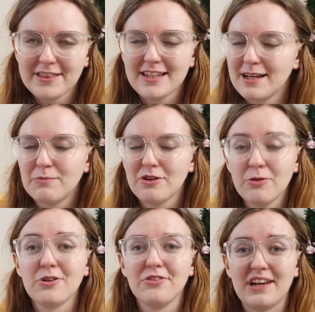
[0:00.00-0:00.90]
the name
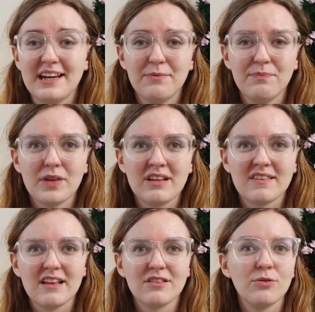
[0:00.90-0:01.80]
Doodle Date is
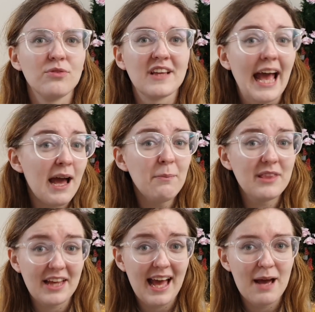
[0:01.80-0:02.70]
that there was a game
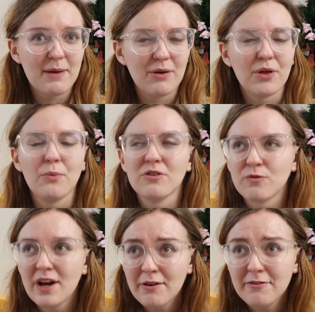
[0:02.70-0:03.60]
that came out that was very,